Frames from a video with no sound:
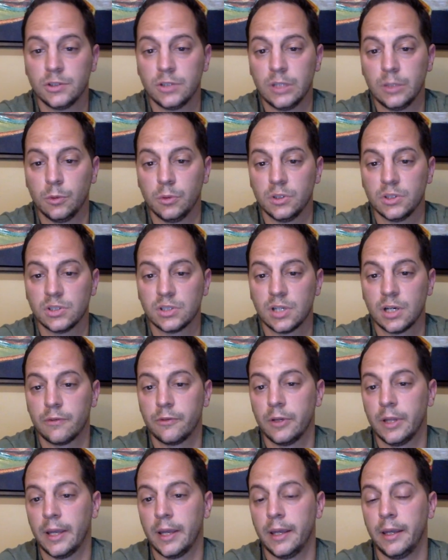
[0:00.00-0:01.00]
he will
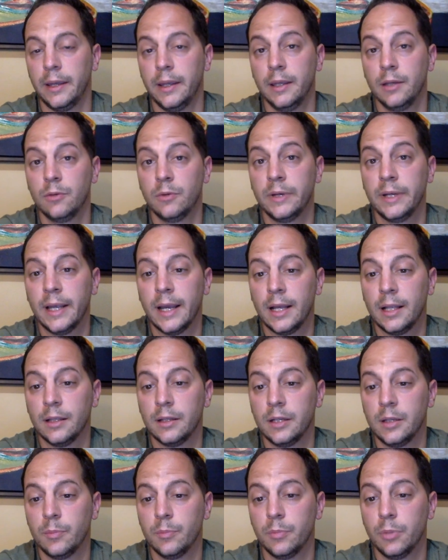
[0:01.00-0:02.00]
discover that in
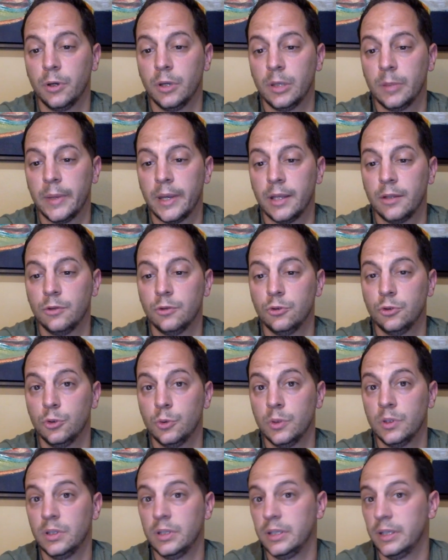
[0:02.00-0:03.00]
reality, Boogeymen
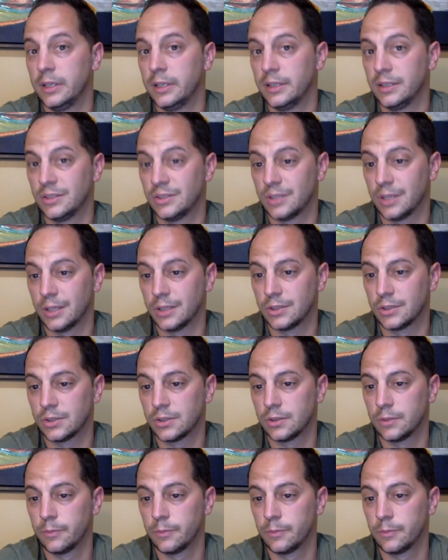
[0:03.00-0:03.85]
do indeed exist,